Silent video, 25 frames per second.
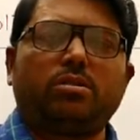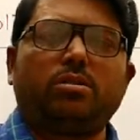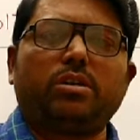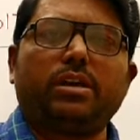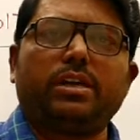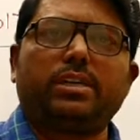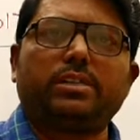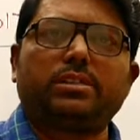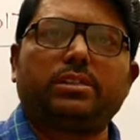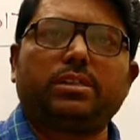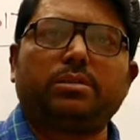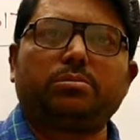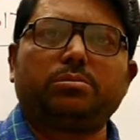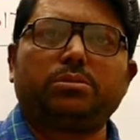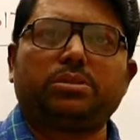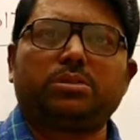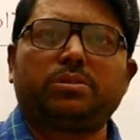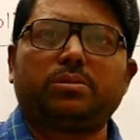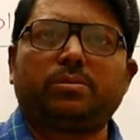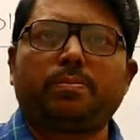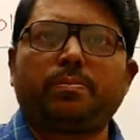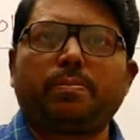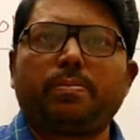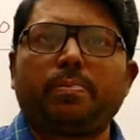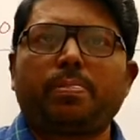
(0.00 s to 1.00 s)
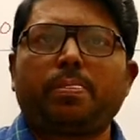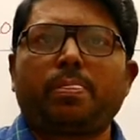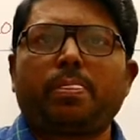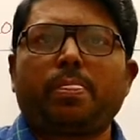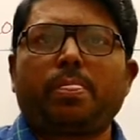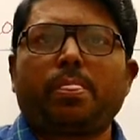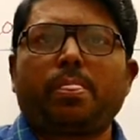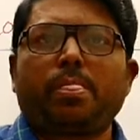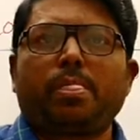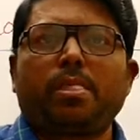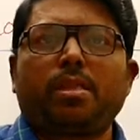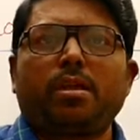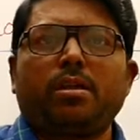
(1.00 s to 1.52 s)
8 sums.
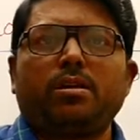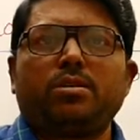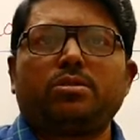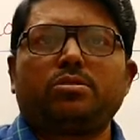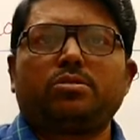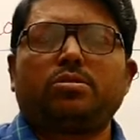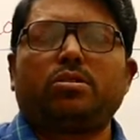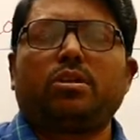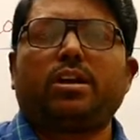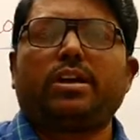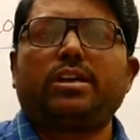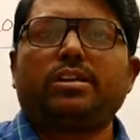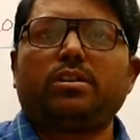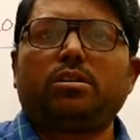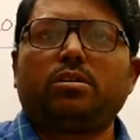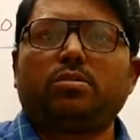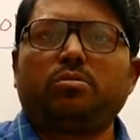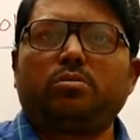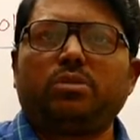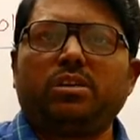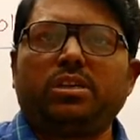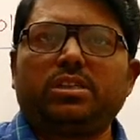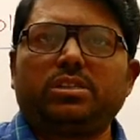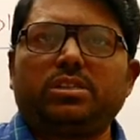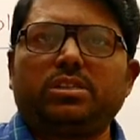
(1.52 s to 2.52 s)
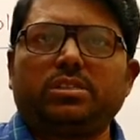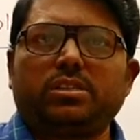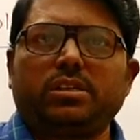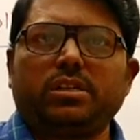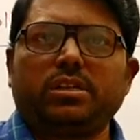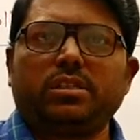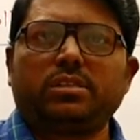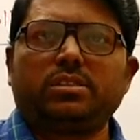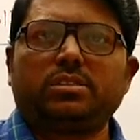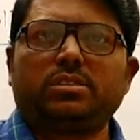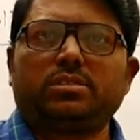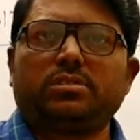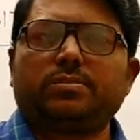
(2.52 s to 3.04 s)
So right now we
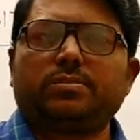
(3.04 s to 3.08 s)
discussed